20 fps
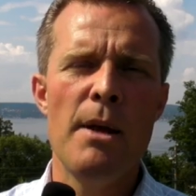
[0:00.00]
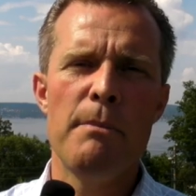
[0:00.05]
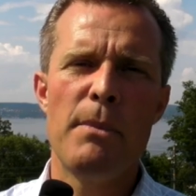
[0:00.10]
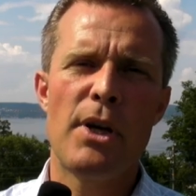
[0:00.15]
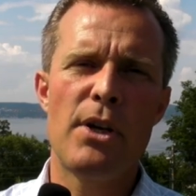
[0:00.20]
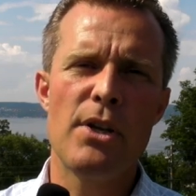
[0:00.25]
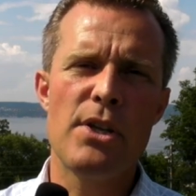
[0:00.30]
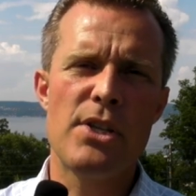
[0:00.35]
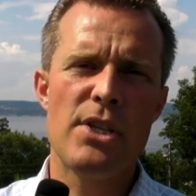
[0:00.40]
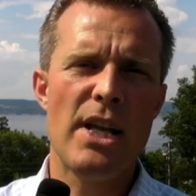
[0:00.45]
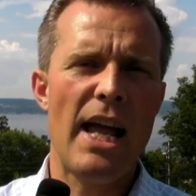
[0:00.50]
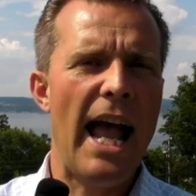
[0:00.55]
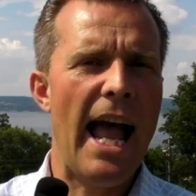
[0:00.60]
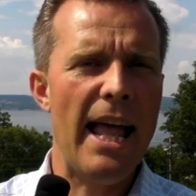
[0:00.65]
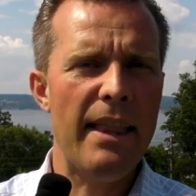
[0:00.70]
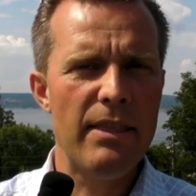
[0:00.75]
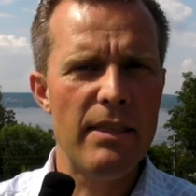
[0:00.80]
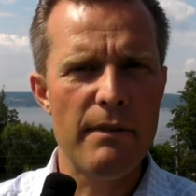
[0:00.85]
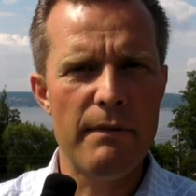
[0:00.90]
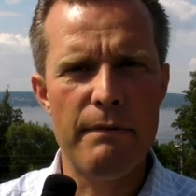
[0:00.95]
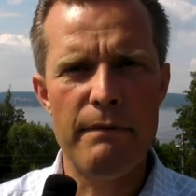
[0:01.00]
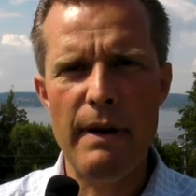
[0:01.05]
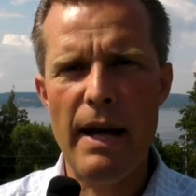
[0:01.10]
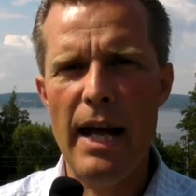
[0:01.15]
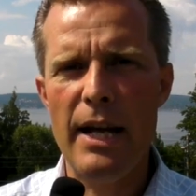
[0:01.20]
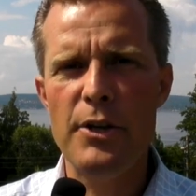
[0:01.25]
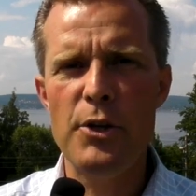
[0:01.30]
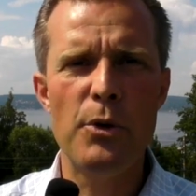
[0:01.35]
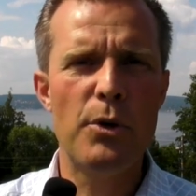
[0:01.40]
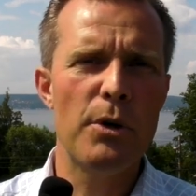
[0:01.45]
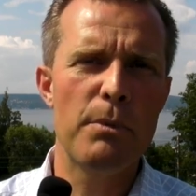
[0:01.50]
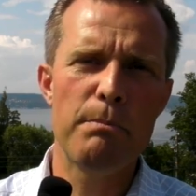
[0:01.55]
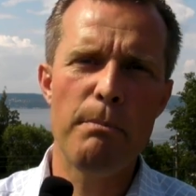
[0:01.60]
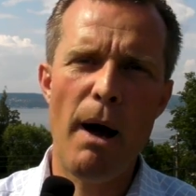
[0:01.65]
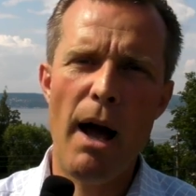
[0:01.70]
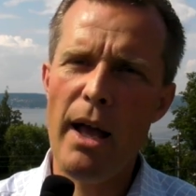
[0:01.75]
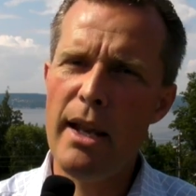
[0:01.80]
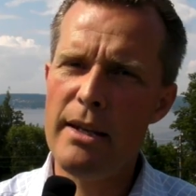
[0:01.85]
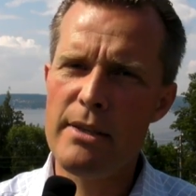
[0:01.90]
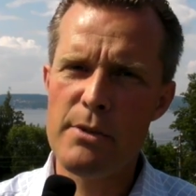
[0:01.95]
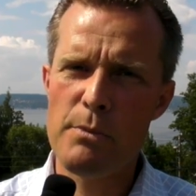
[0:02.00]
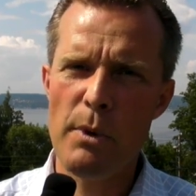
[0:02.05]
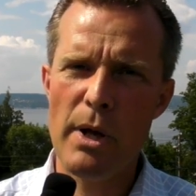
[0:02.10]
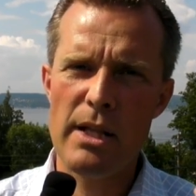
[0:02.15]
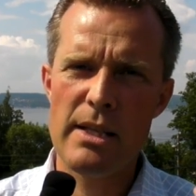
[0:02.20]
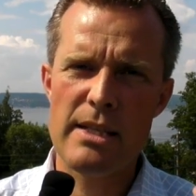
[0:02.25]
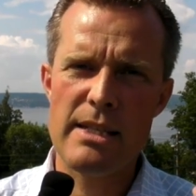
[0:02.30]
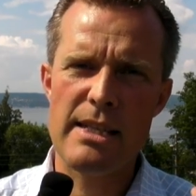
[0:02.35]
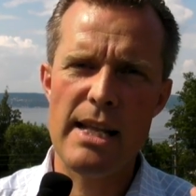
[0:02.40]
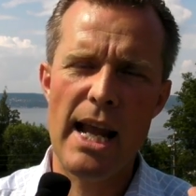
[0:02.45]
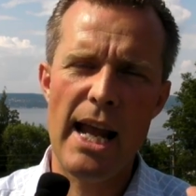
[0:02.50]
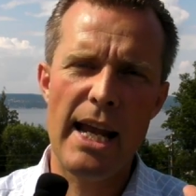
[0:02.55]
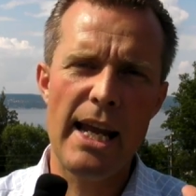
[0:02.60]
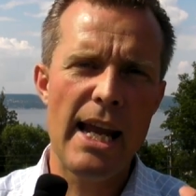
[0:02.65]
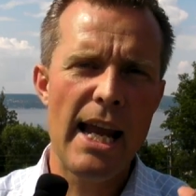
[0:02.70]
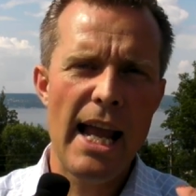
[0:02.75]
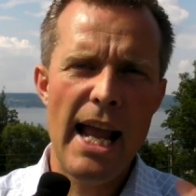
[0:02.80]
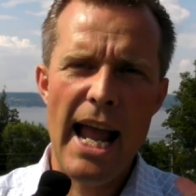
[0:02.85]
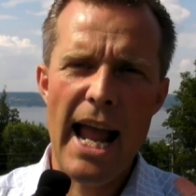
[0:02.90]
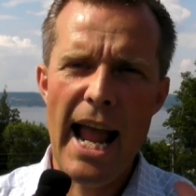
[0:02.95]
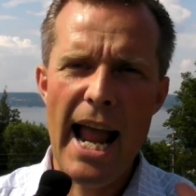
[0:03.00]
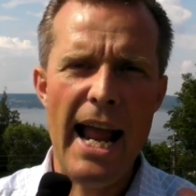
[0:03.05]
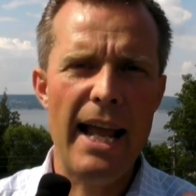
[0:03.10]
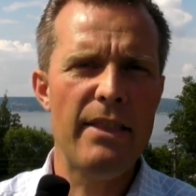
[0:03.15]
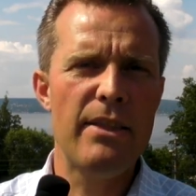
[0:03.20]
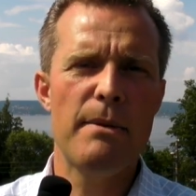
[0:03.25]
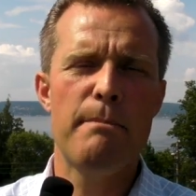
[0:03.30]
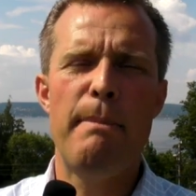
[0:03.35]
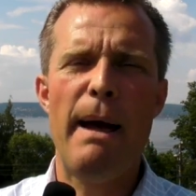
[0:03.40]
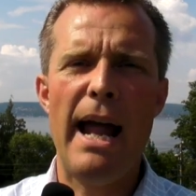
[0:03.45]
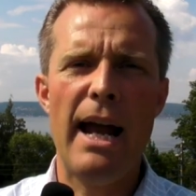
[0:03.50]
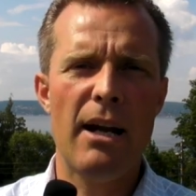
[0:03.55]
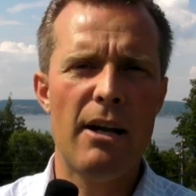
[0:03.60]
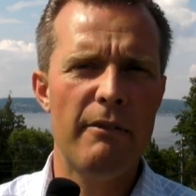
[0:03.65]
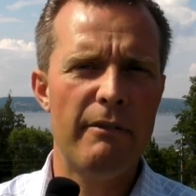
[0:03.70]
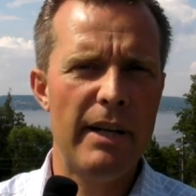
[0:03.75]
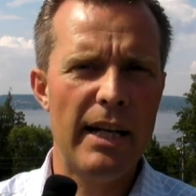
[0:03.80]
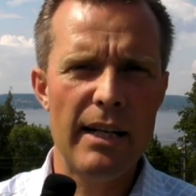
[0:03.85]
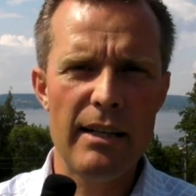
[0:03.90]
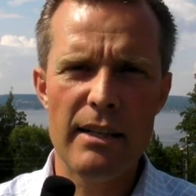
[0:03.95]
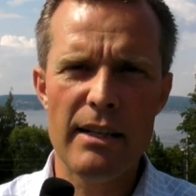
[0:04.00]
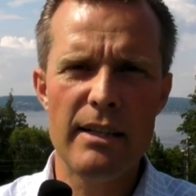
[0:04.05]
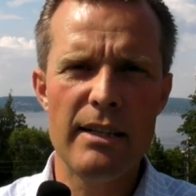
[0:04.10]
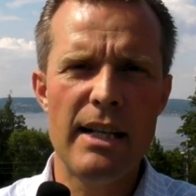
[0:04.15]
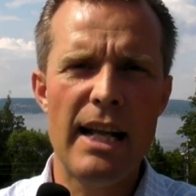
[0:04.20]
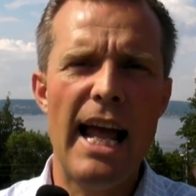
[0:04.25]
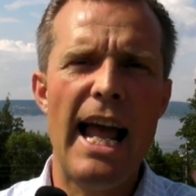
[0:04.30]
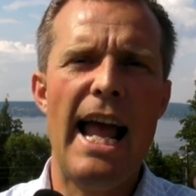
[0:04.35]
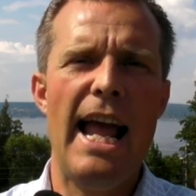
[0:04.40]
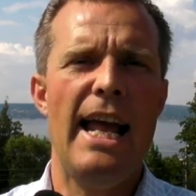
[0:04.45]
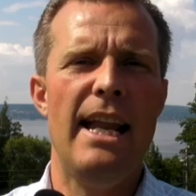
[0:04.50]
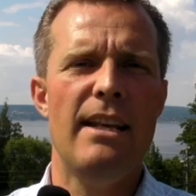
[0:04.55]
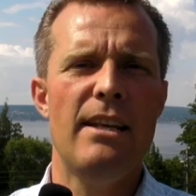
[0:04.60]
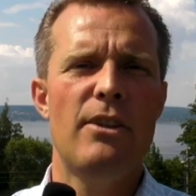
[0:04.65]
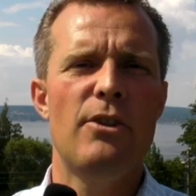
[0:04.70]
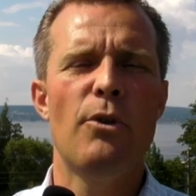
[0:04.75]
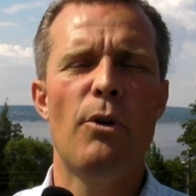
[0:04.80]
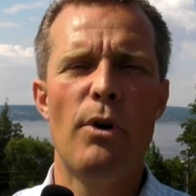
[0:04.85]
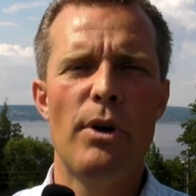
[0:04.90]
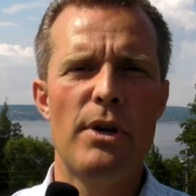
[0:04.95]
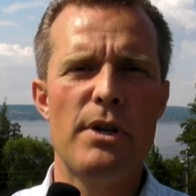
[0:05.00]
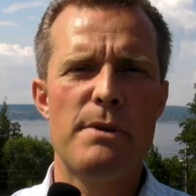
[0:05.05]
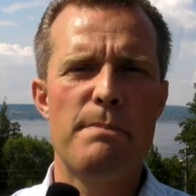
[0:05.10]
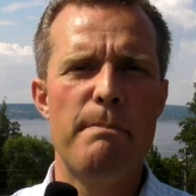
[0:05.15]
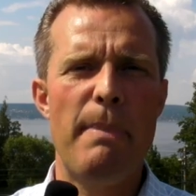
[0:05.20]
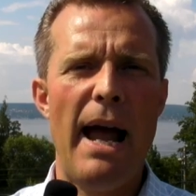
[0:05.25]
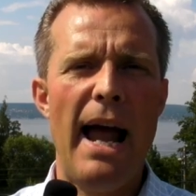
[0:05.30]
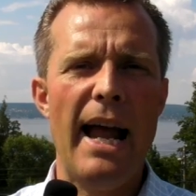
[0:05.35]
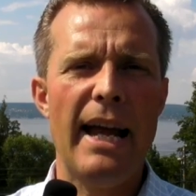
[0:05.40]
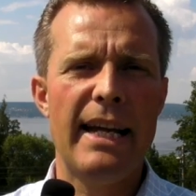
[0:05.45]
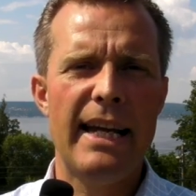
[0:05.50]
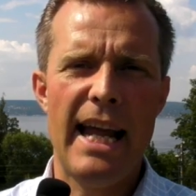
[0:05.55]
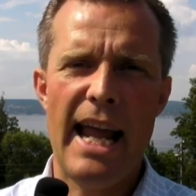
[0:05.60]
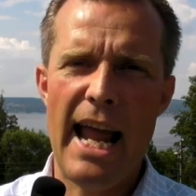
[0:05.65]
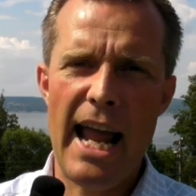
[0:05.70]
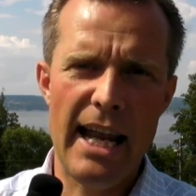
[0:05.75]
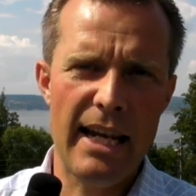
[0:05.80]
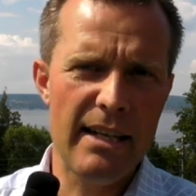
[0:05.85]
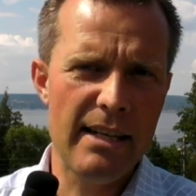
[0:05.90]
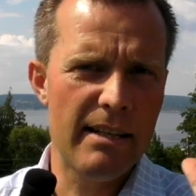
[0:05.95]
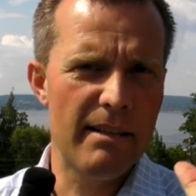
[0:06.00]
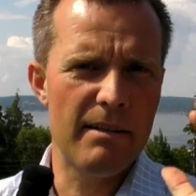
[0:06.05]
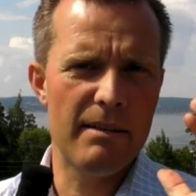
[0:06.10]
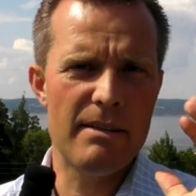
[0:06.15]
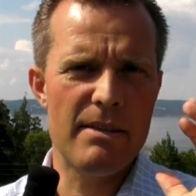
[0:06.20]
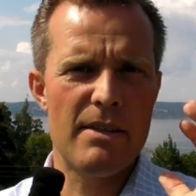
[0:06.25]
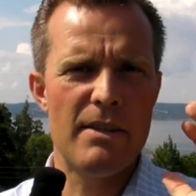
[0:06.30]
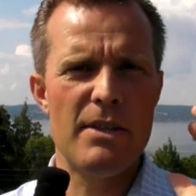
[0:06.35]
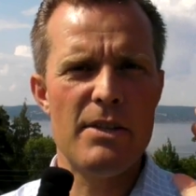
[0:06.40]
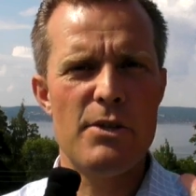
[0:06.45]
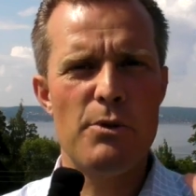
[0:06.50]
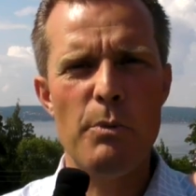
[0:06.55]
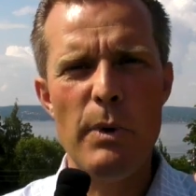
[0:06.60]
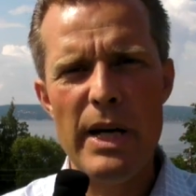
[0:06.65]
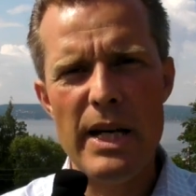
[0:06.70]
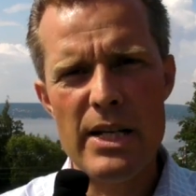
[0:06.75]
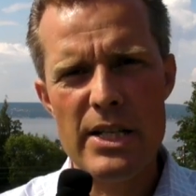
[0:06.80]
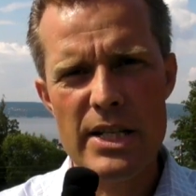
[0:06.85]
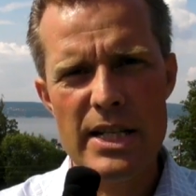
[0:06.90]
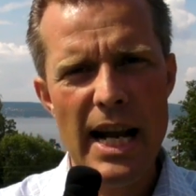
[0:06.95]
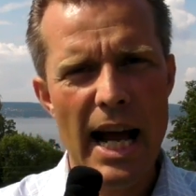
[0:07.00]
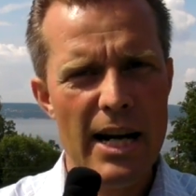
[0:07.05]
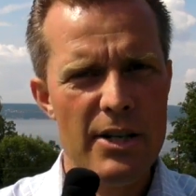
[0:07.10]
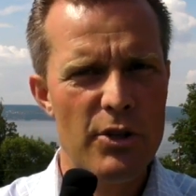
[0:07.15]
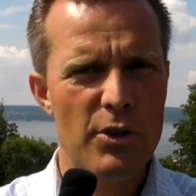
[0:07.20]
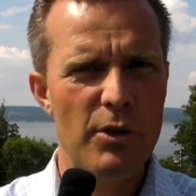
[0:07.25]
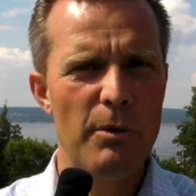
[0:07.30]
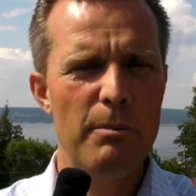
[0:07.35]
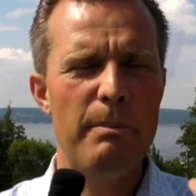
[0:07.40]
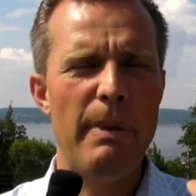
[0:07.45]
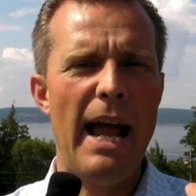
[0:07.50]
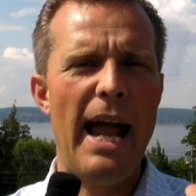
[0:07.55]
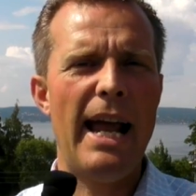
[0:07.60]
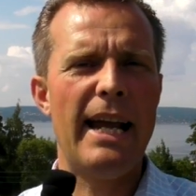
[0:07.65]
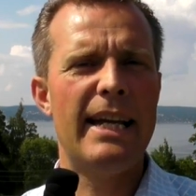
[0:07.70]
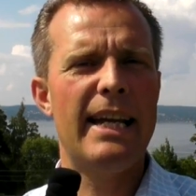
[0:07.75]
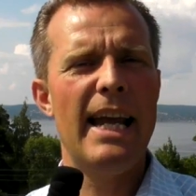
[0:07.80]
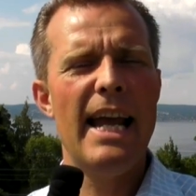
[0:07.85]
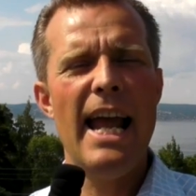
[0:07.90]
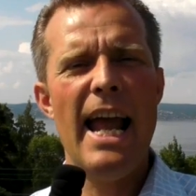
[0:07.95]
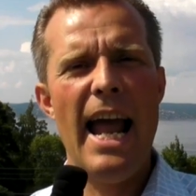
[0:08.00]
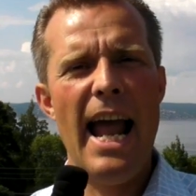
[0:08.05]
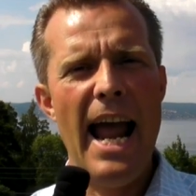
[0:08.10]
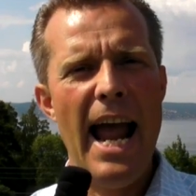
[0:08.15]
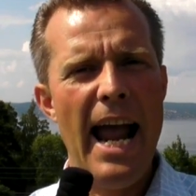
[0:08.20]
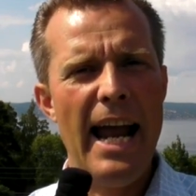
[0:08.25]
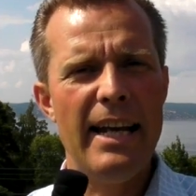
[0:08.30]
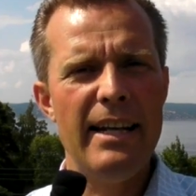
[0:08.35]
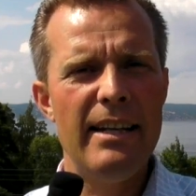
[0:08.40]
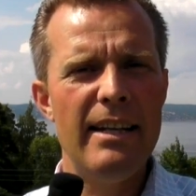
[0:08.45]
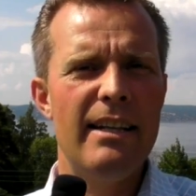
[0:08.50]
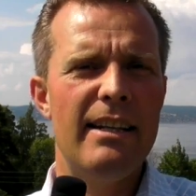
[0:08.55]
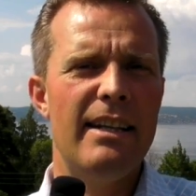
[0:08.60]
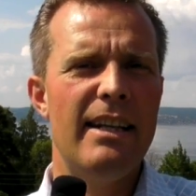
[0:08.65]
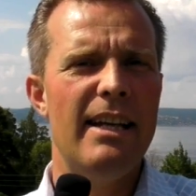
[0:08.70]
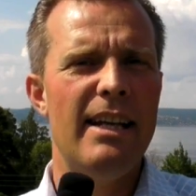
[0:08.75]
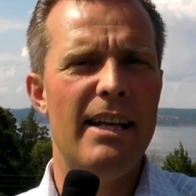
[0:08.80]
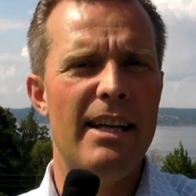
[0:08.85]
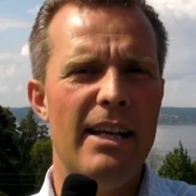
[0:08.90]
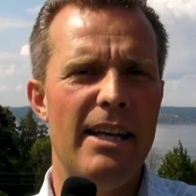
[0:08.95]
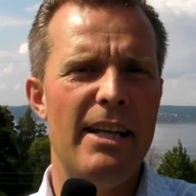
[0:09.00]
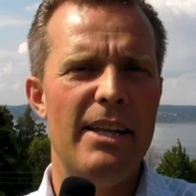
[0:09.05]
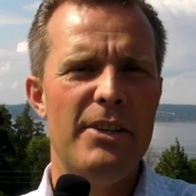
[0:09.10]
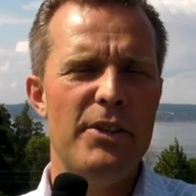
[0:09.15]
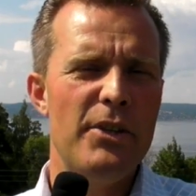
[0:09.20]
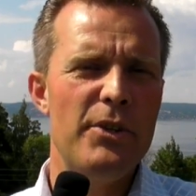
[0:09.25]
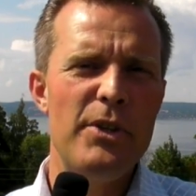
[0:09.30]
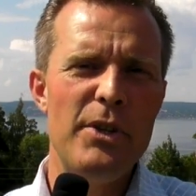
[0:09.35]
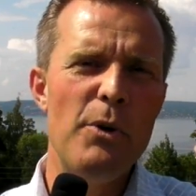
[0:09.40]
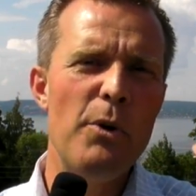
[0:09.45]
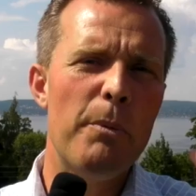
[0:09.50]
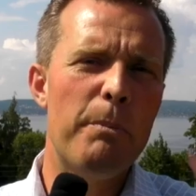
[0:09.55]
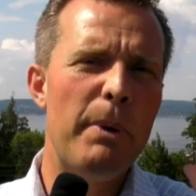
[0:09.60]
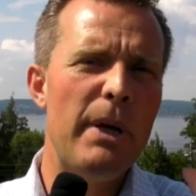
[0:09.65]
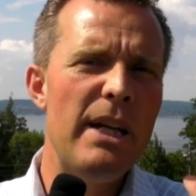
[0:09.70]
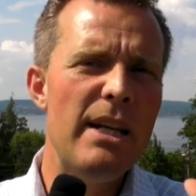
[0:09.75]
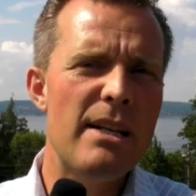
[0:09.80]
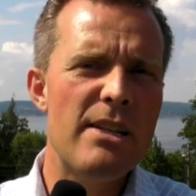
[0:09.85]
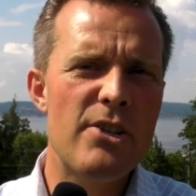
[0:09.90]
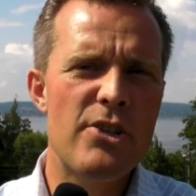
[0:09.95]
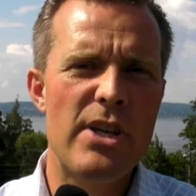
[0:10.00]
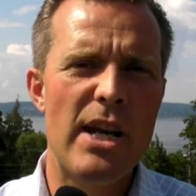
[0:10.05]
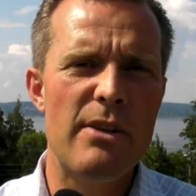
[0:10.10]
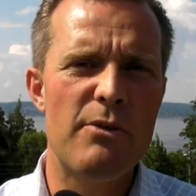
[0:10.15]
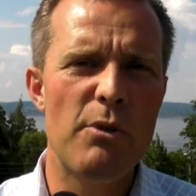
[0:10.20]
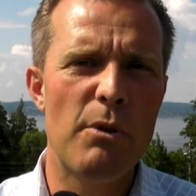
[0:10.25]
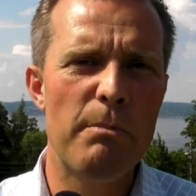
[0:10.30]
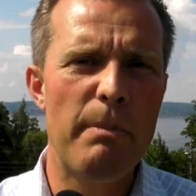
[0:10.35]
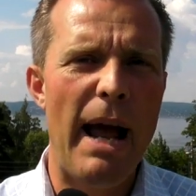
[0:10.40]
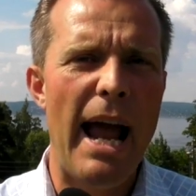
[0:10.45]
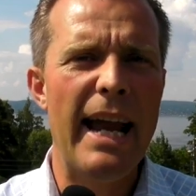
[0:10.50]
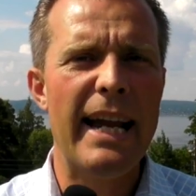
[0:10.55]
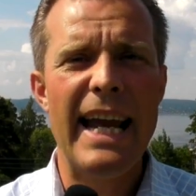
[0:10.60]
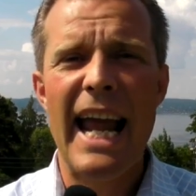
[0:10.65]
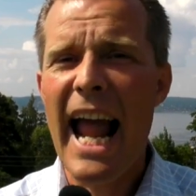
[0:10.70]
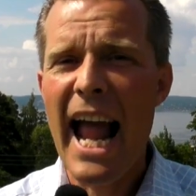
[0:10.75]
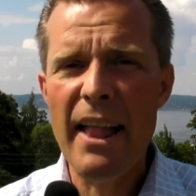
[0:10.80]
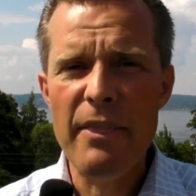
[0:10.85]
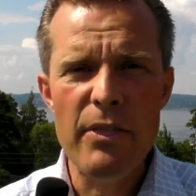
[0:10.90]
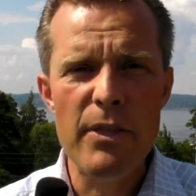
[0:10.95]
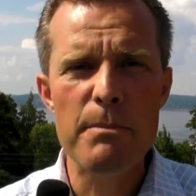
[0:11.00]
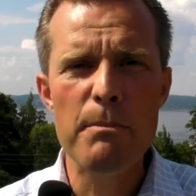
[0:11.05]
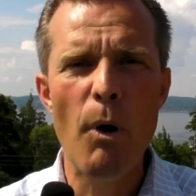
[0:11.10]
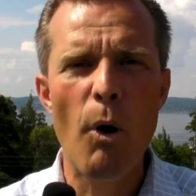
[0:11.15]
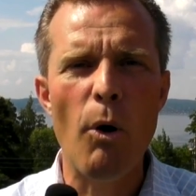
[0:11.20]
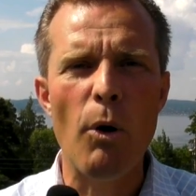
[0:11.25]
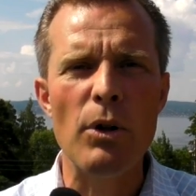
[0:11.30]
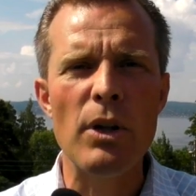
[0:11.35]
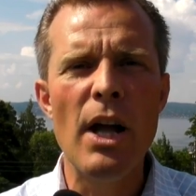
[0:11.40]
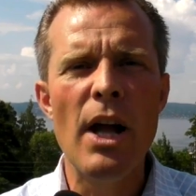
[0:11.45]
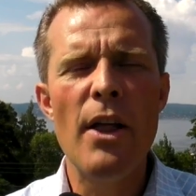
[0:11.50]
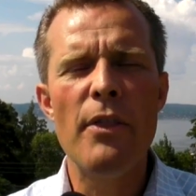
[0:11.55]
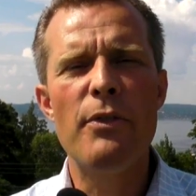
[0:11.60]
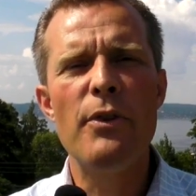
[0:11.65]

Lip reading: Because end the Fed, you might as well say, and the Bank of England, and Norges Bank, and the Swedish National Bank, and the European Central Bank, and them all.